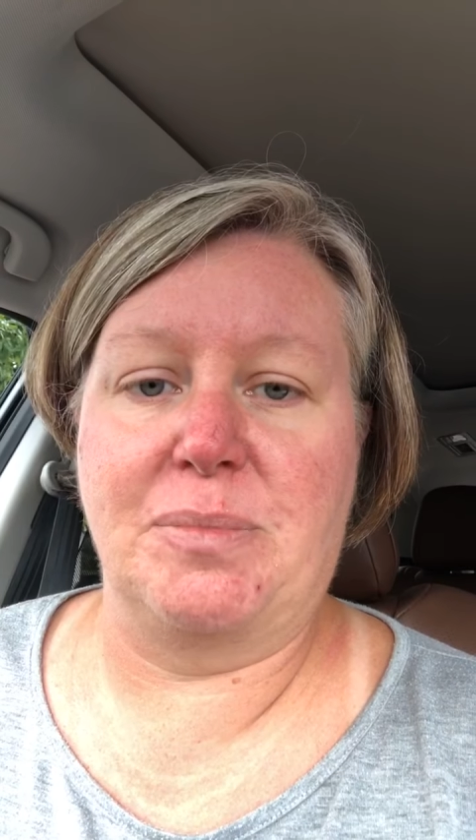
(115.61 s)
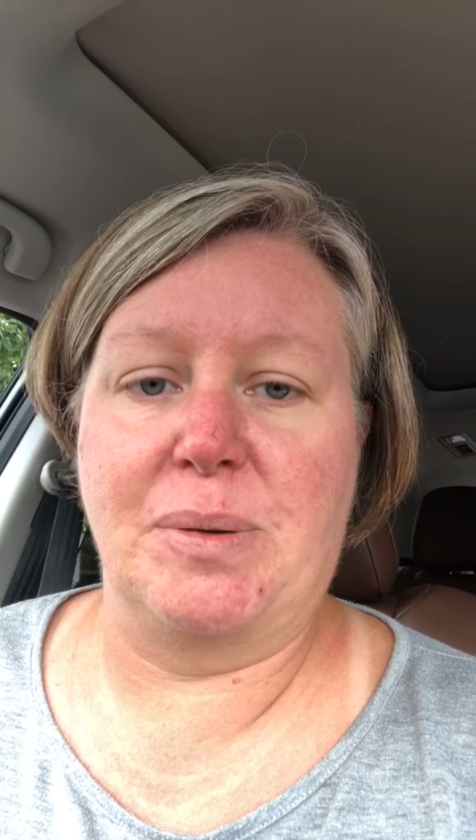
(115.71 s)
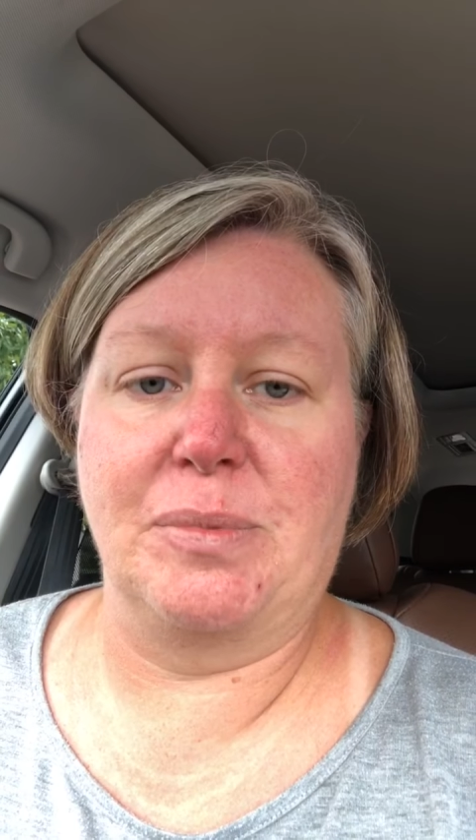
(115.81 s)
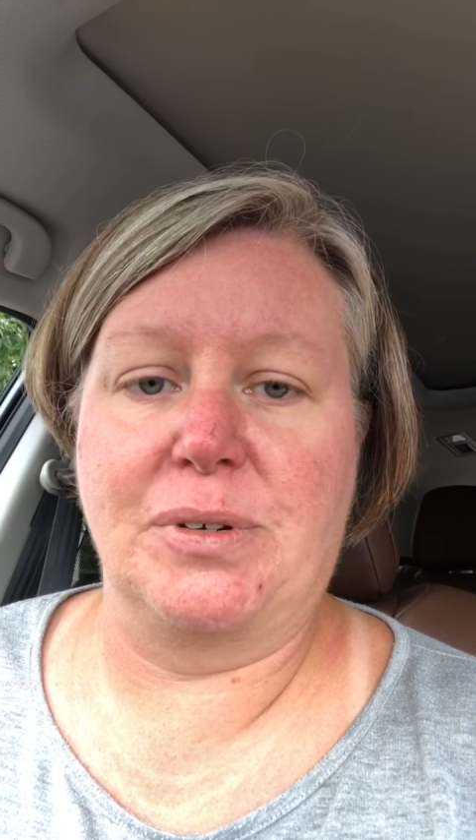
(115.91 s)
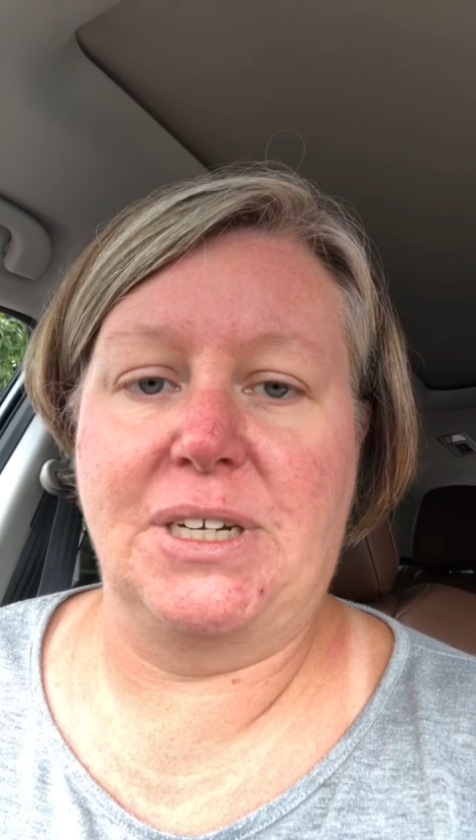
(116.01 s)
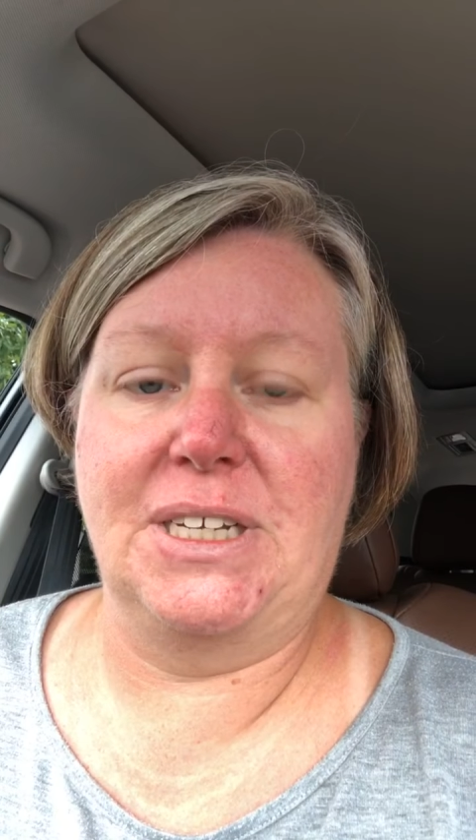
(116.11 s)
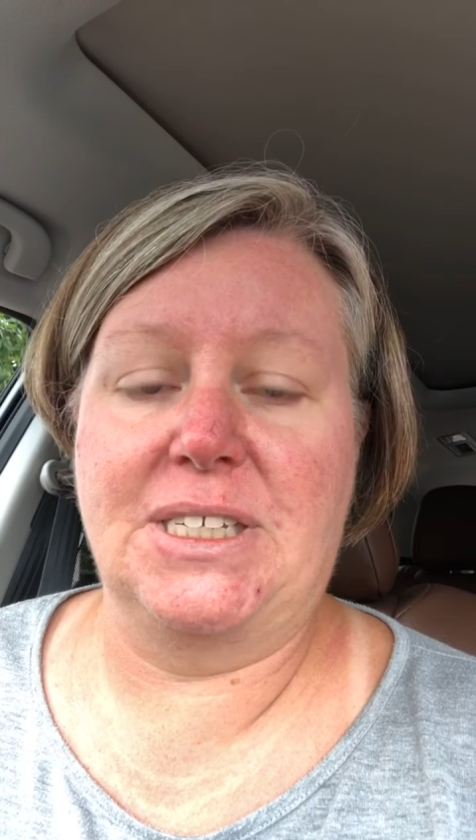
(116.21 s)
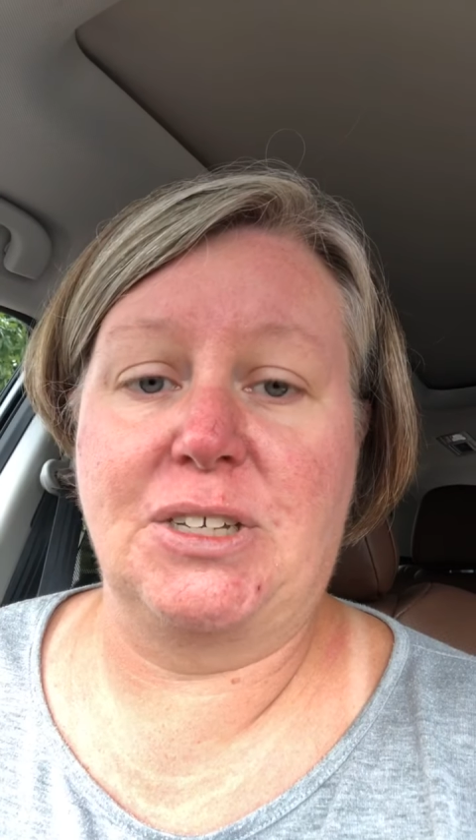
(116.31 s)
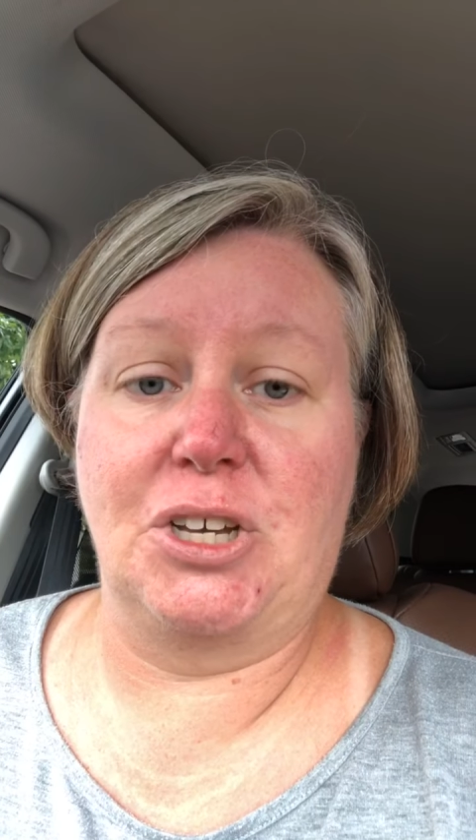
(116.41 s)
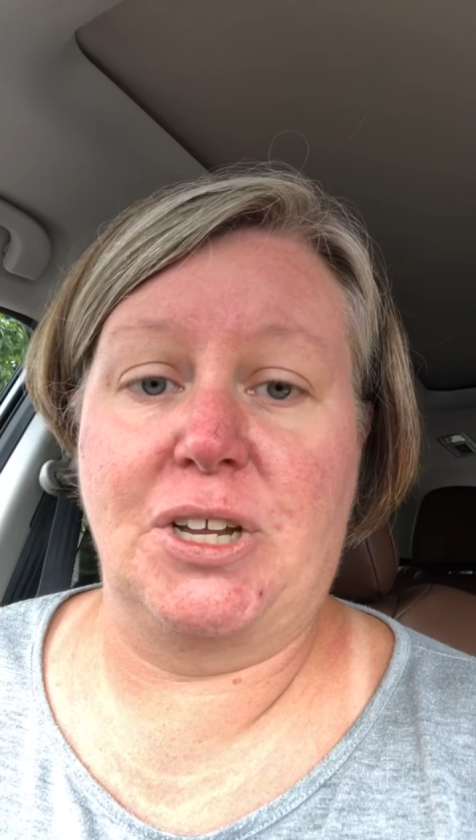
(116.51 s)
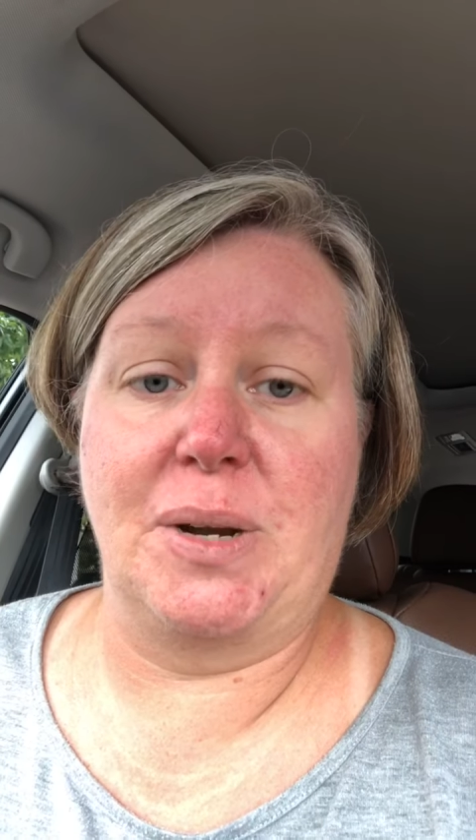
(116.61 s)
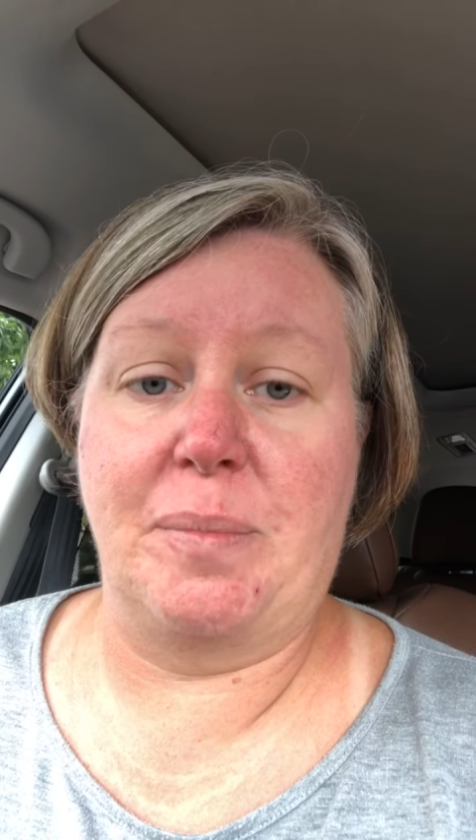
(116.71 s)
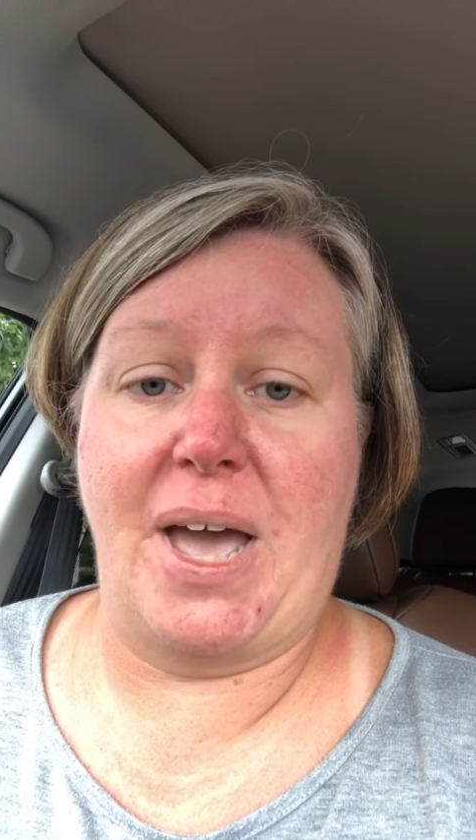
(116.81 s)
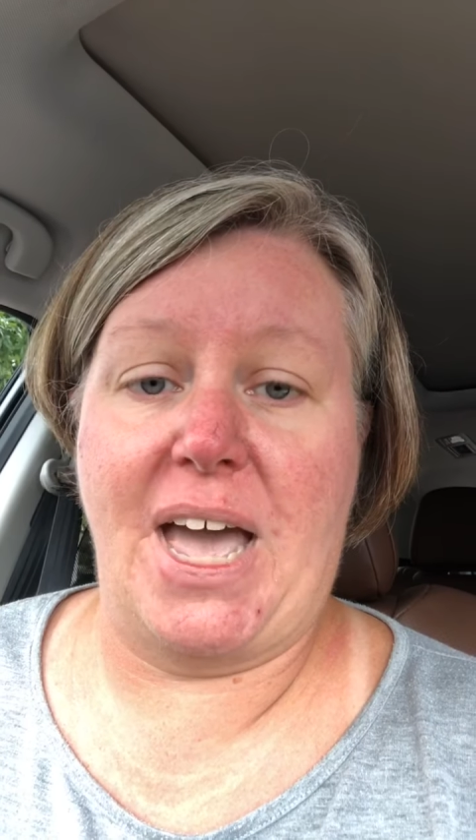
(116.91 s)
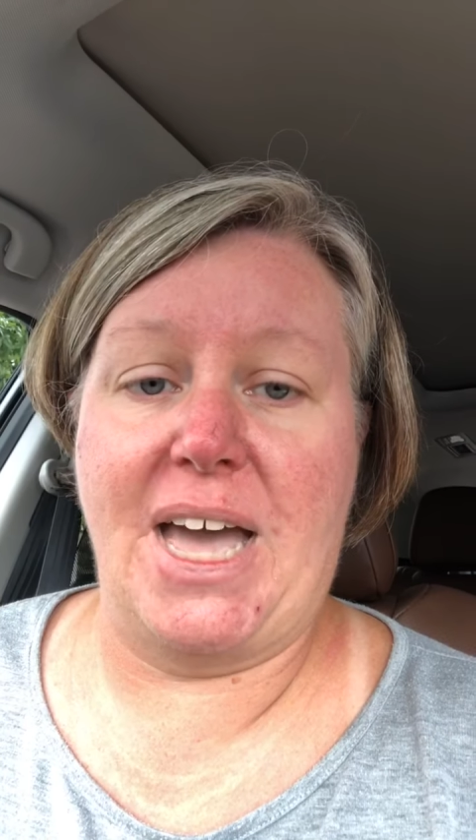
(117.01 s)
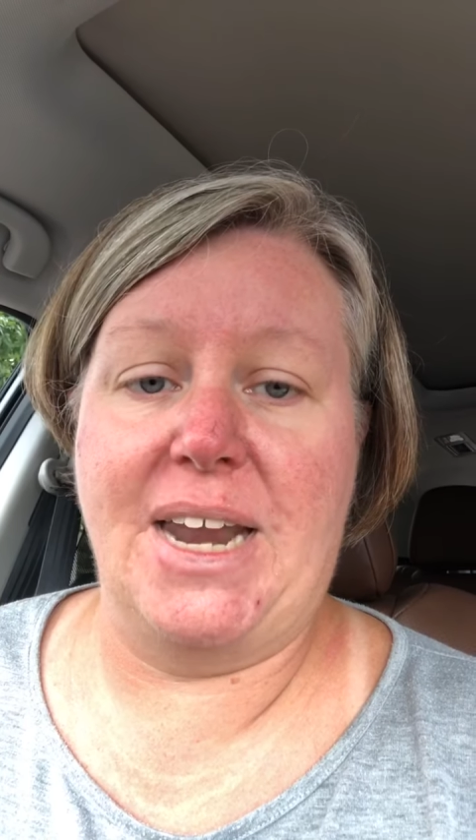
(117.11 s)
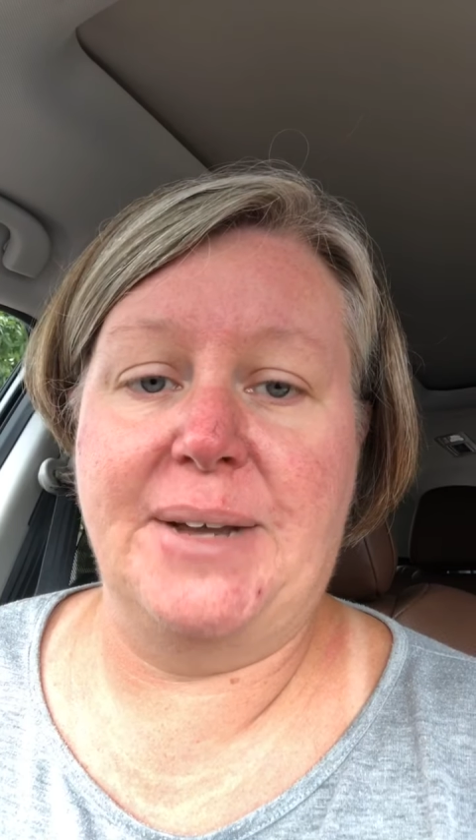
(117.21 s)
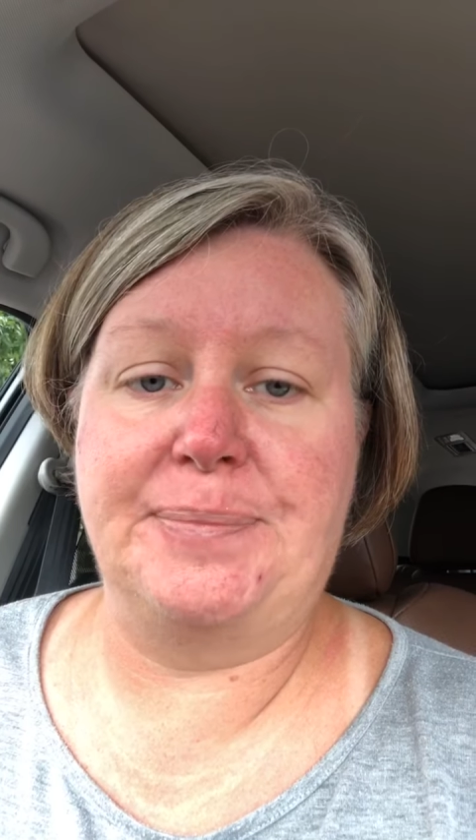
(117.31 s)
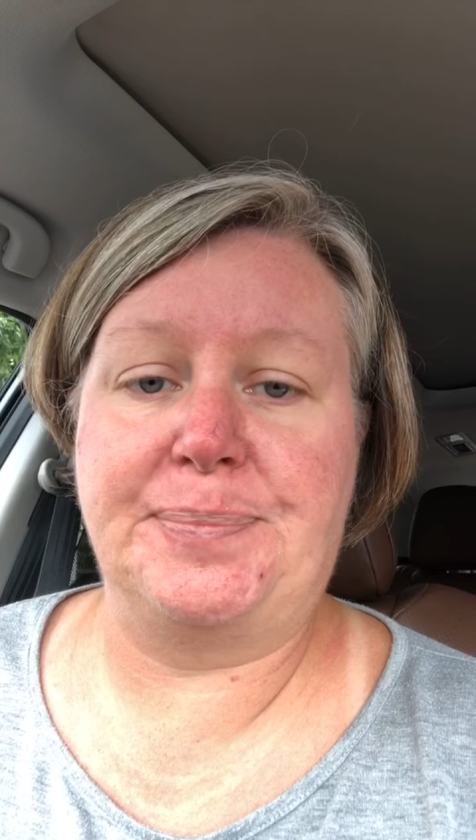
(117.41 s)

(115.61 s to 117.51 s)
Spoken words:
memories, good and bad,